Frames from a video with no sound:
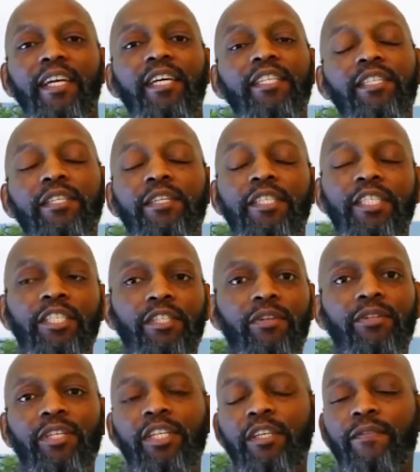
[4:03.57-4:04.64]
until these
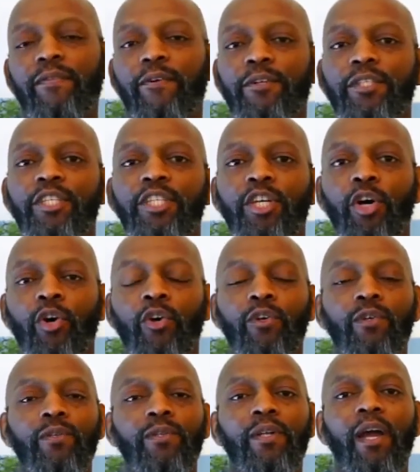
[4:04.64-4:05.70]
13 to
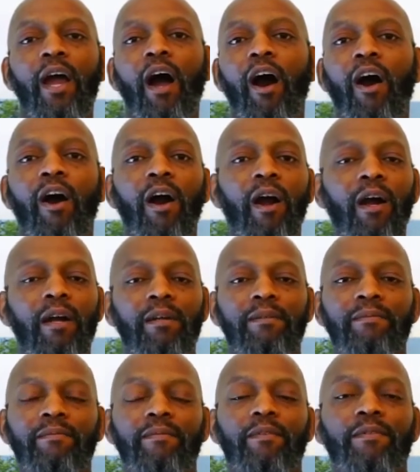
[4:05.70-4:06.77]
14-year-olds are
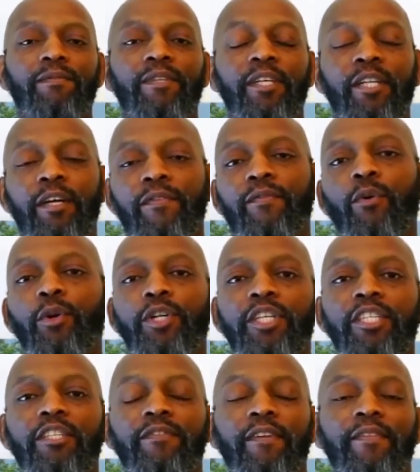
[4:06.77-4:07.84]
in their
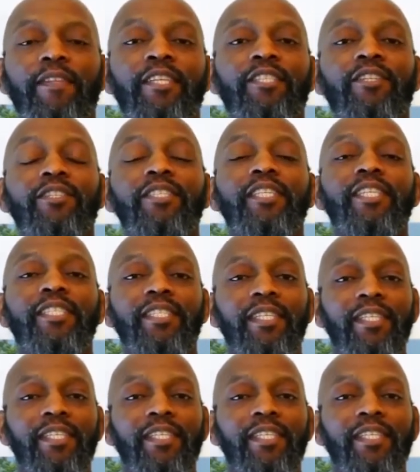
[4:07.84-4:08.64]
40s, 50s, or 60s.